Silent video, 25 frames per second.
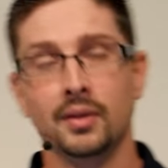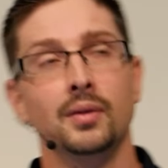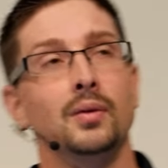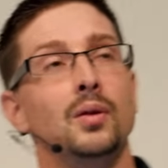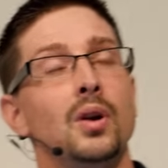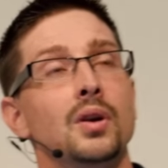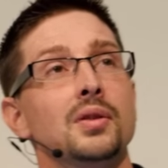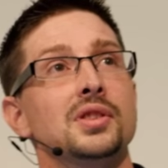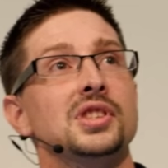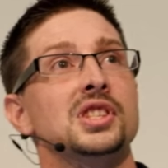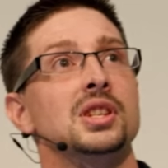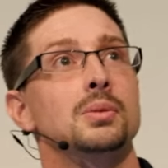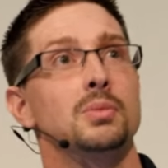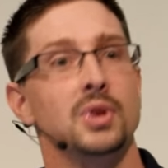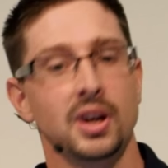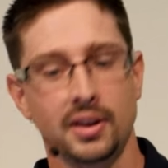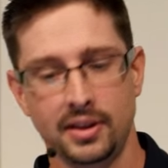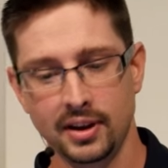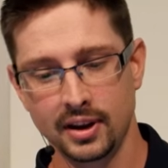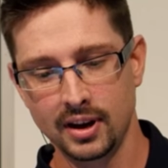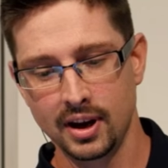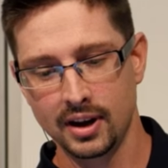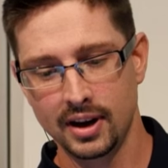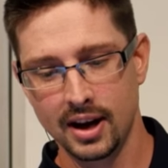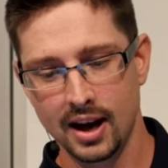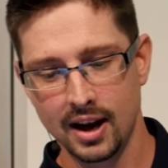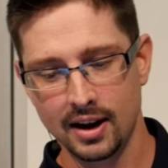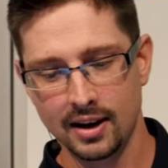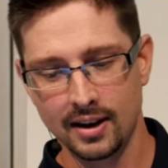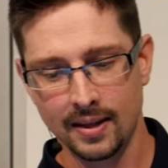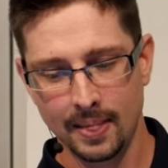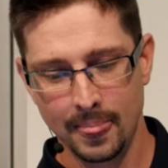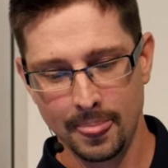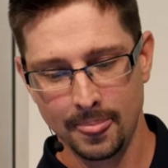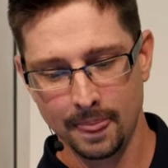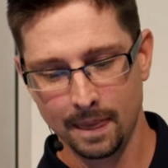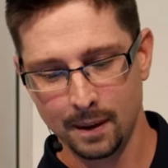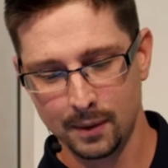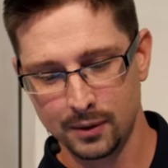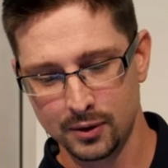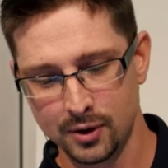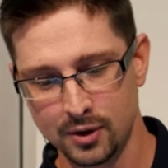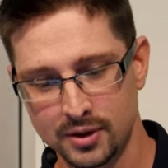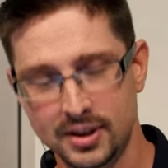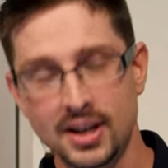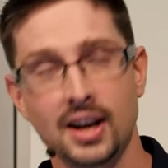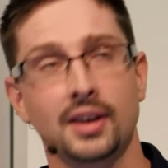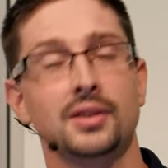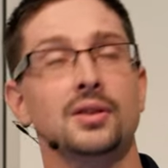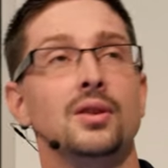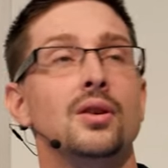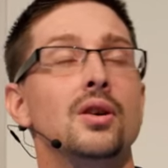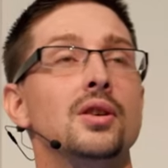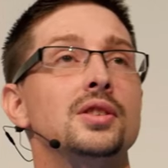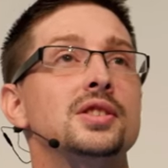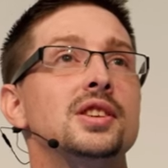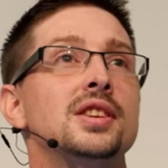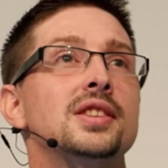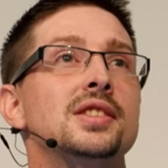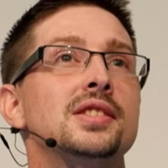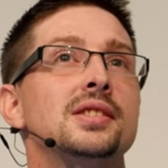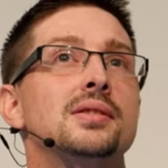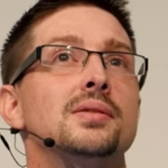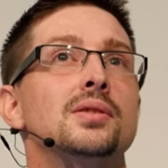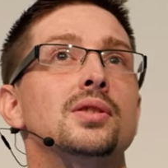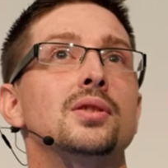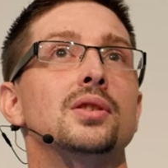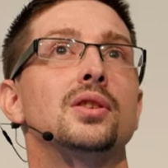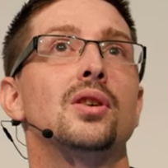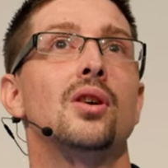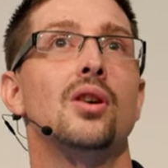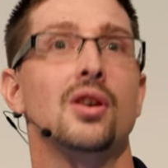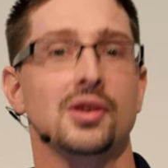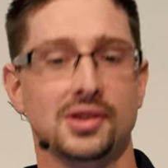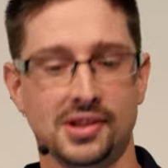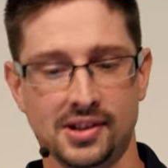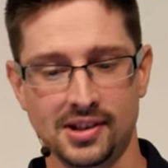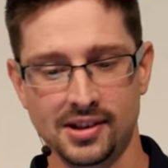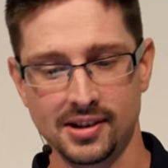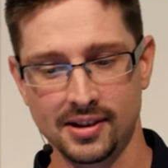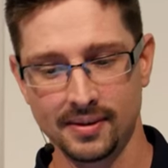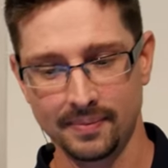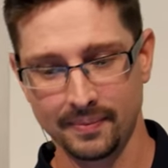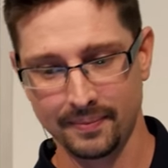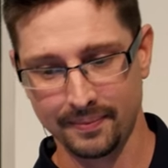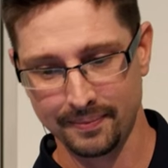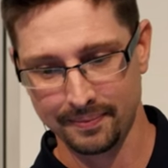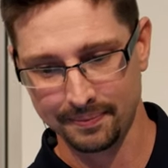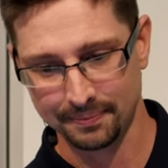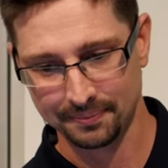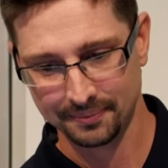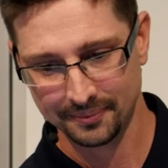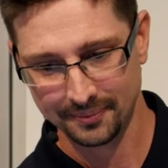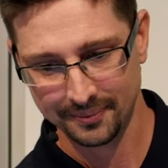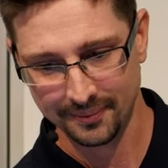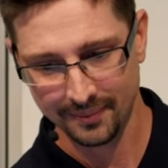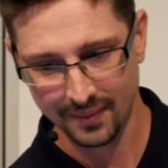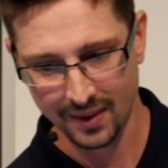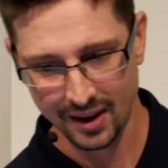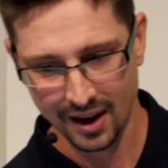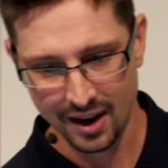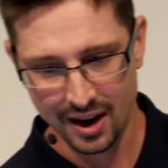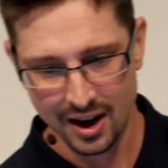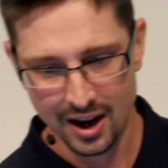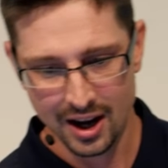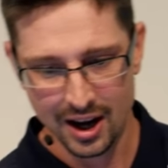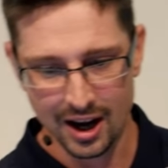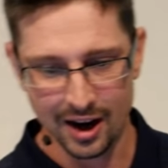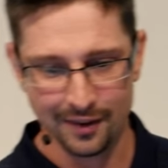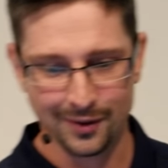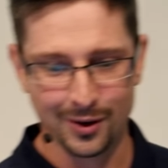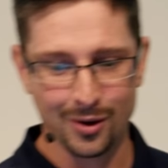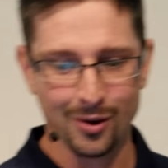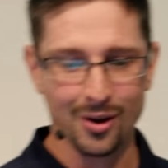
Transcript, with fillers: Well, similar thing again. New technologies, new costs. And of